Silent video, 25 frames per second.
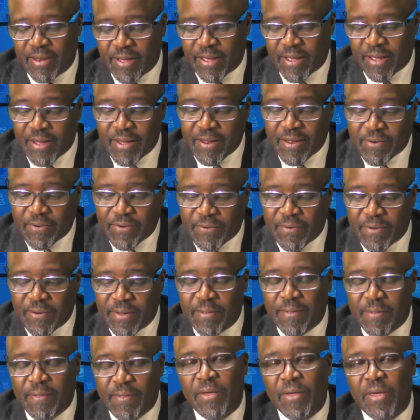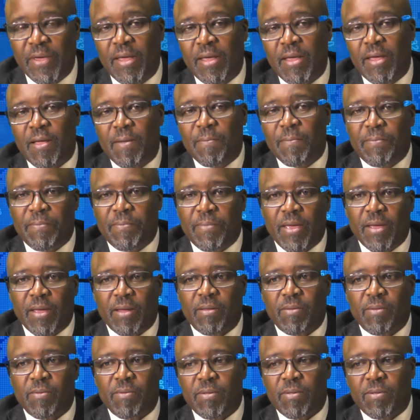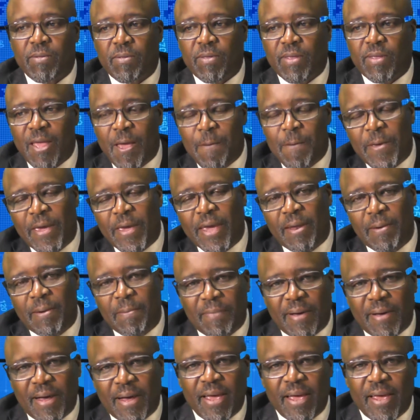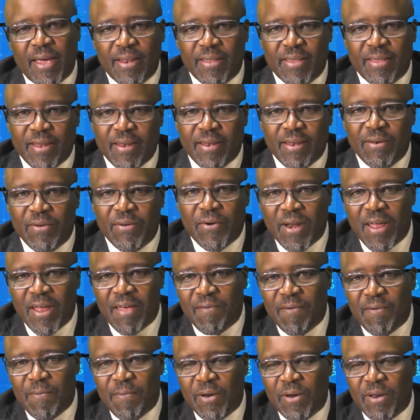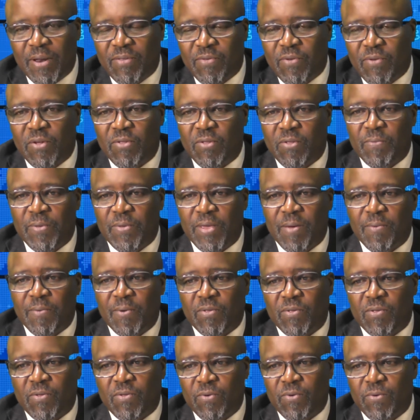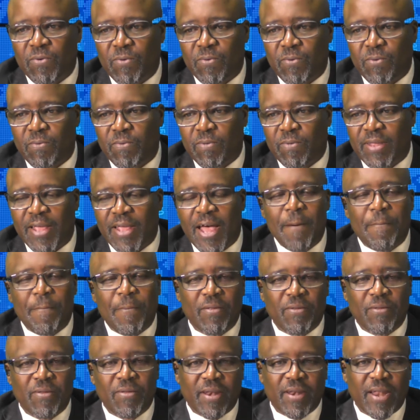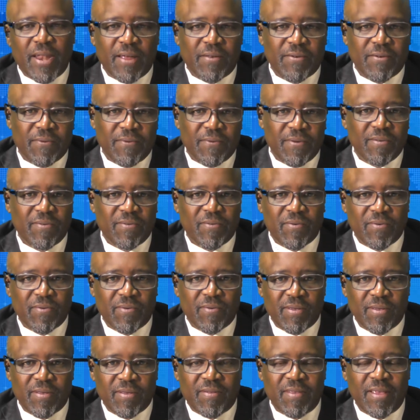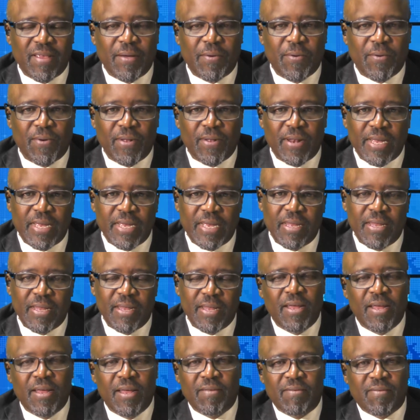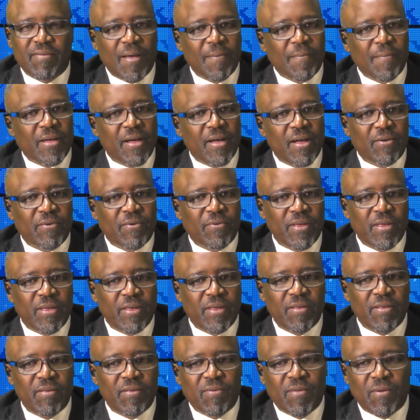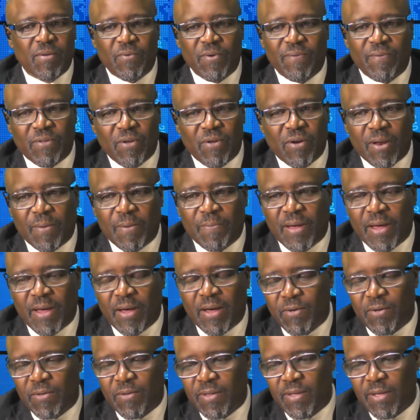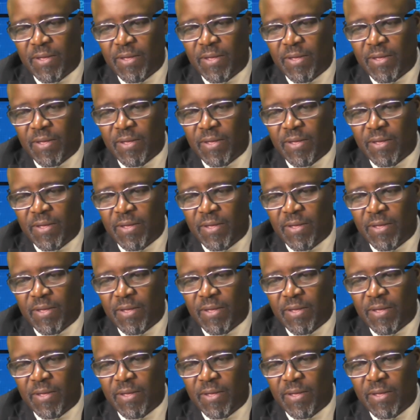country, keeping in mind that not everybody is going to be able to tap into the natural resources equally. Some countries, we've talked about